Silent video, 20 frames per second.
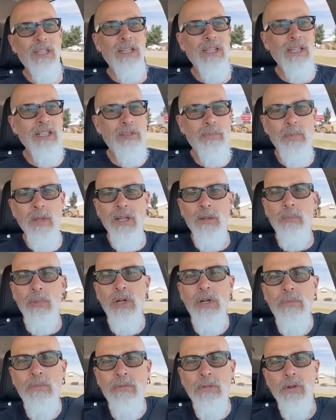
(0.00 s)
It's been a
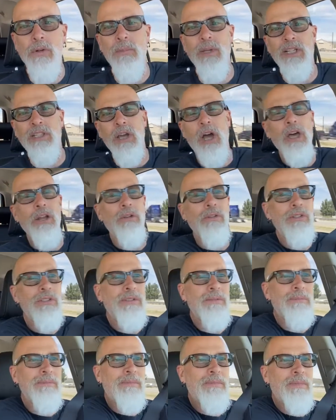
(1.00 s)
boom for McDonald's.